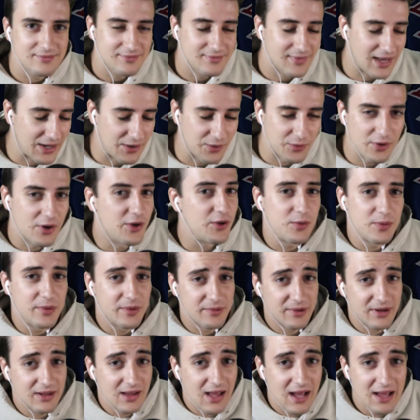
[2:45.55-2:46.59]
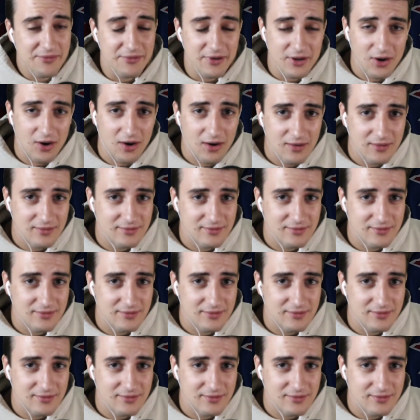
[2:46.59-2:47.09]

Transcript: I don't know you in real life at all,